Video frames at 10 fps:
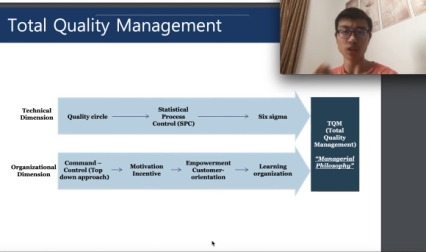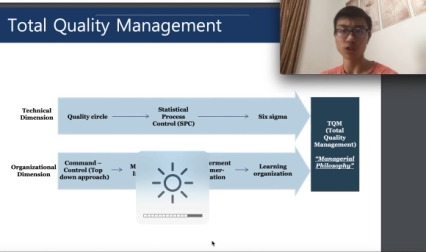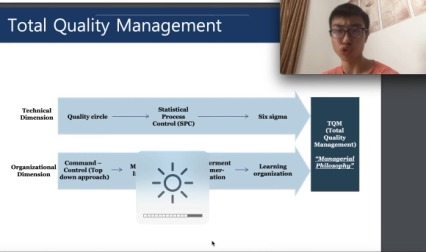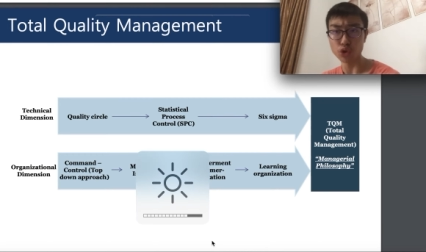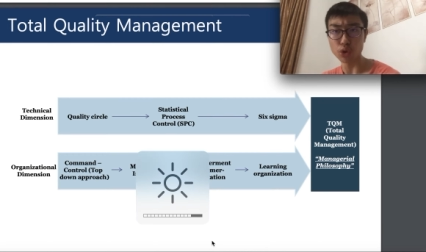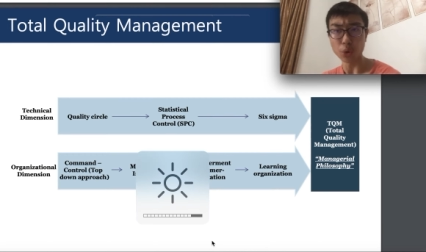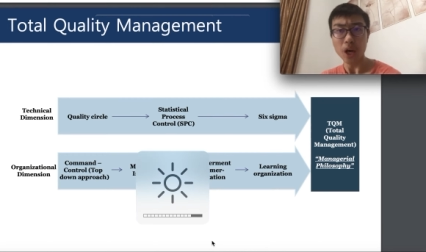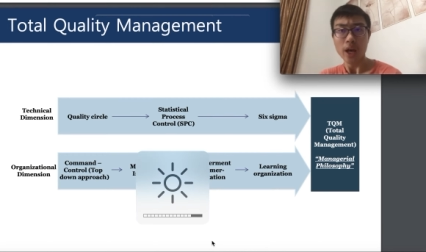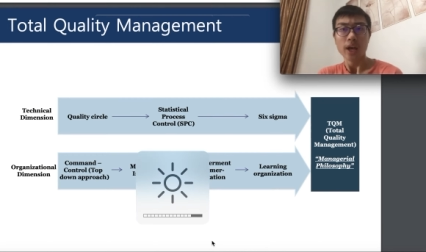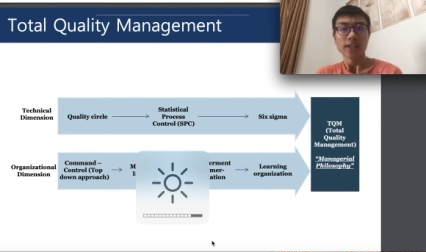to
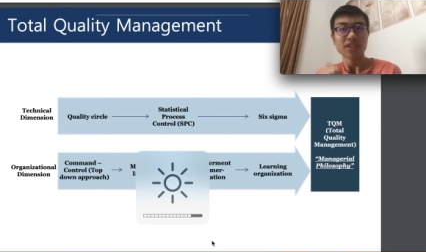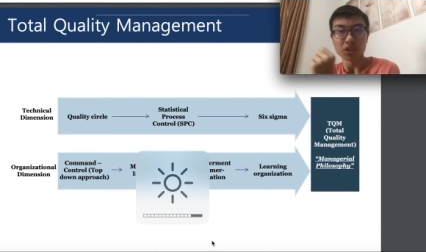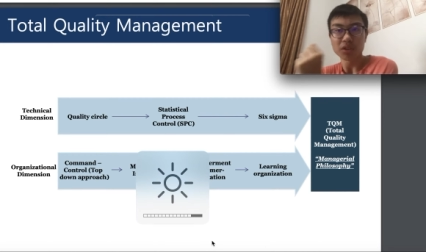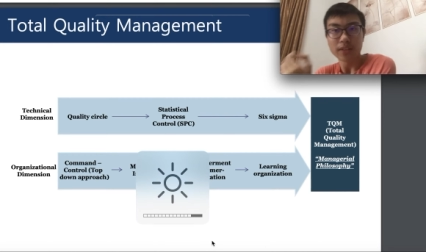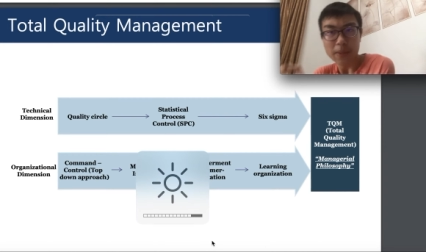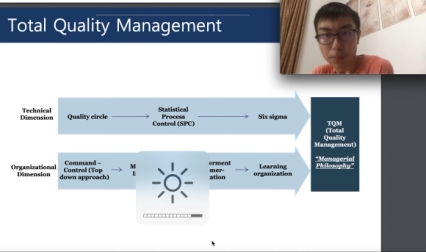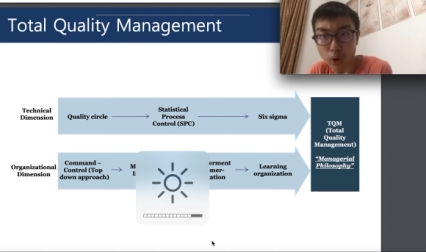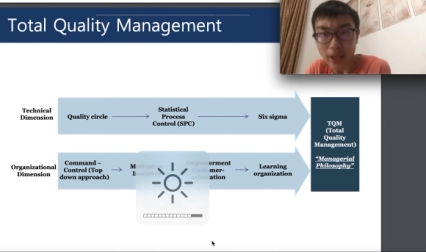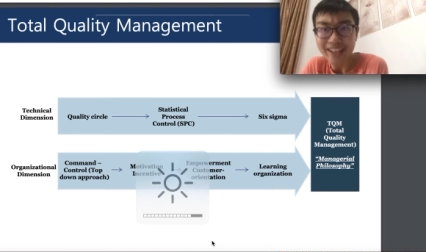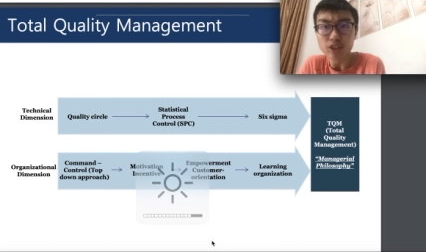those
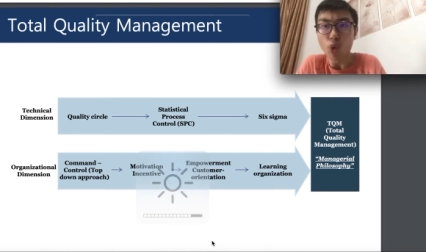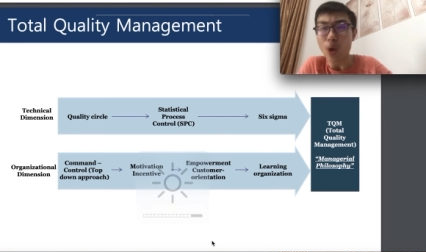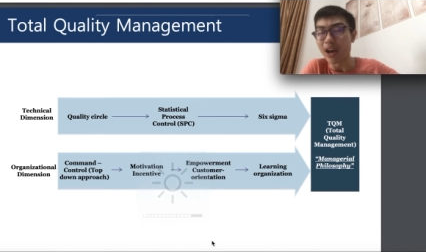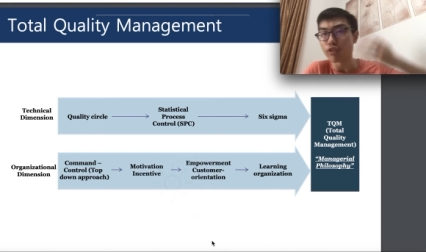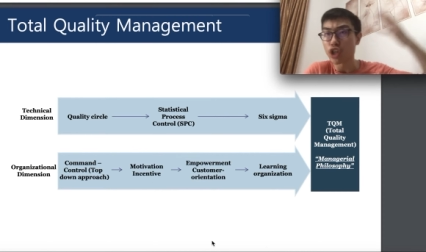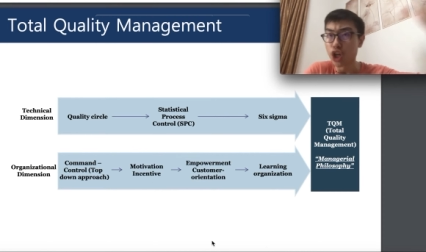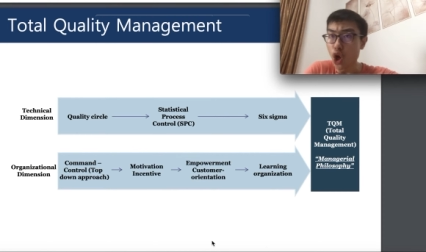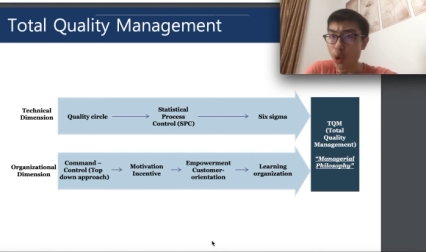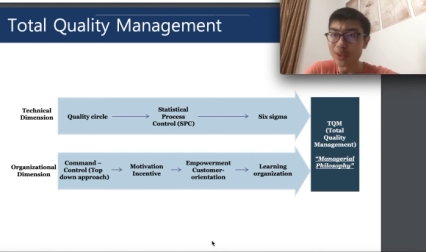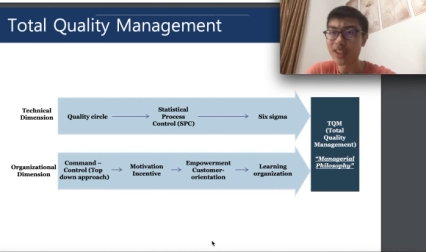employees who have
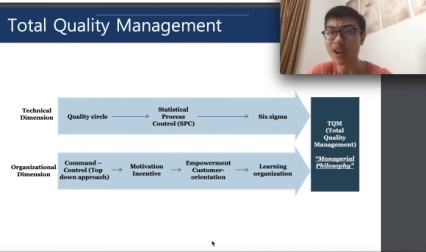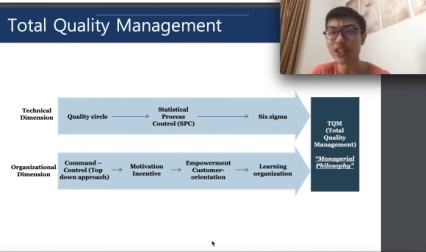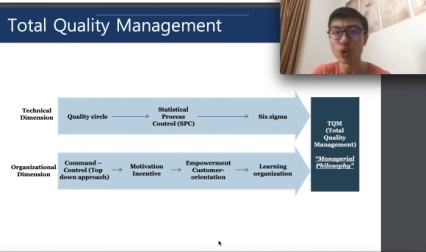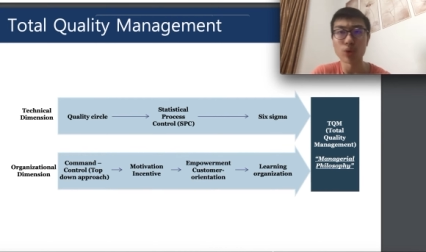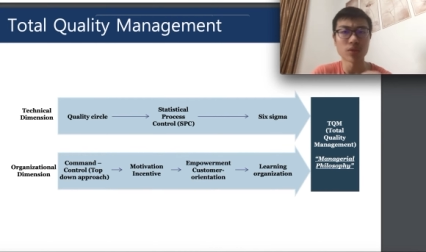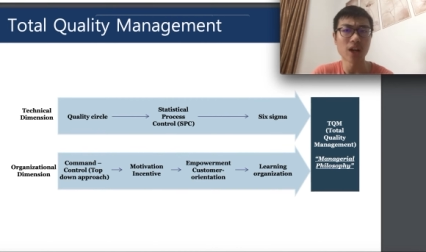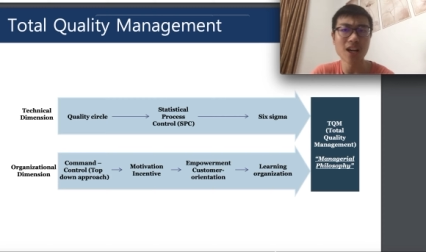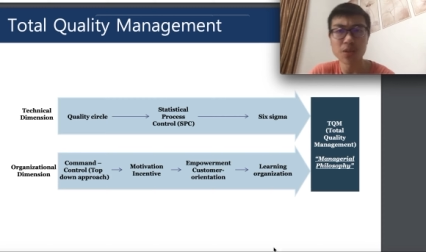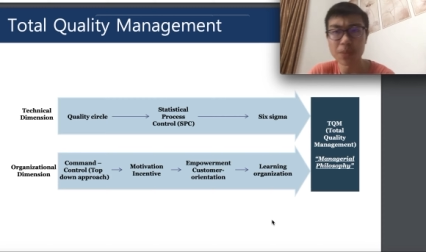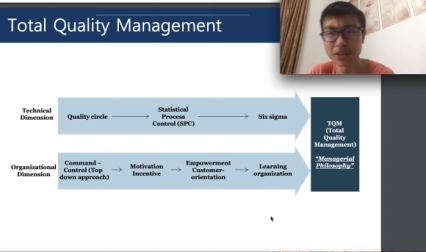close contact with your
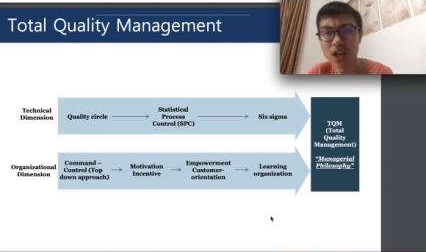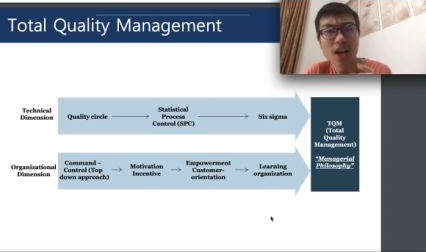customers.